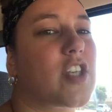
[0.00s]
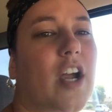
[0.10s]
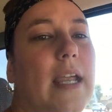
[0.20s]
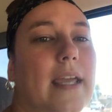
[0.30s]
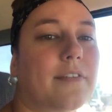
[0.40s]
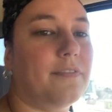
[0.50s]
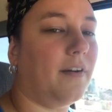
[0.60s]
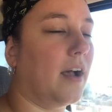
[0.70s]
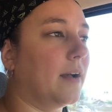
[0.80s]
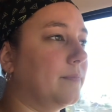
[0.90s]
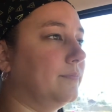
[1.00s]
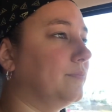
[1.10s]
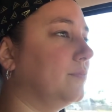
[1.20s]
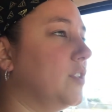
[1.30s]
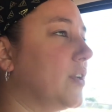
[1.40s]
Sorry if
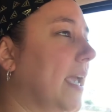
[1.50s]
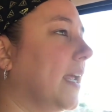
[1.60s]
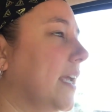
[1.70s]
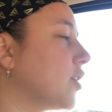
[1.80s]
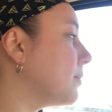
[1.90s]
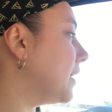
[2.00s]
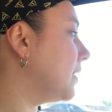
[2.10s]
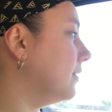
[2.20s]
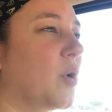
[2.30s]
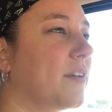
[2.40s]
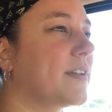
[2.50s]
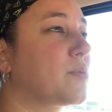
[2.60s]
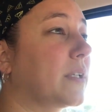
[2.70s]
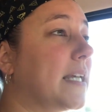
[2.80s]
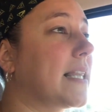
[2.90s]
you can't hear me or if
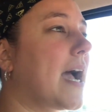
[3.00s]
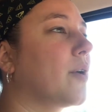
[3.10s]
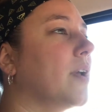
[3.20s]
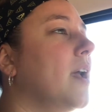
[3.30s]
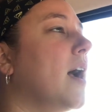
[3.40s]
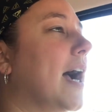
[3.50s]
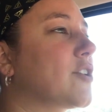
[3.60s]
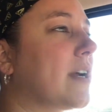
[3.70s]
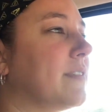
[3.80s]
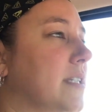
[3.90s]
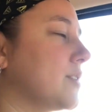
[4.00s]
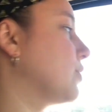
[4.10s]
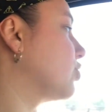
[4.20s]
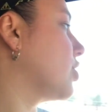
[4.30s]
it's really loud. I drive a diesel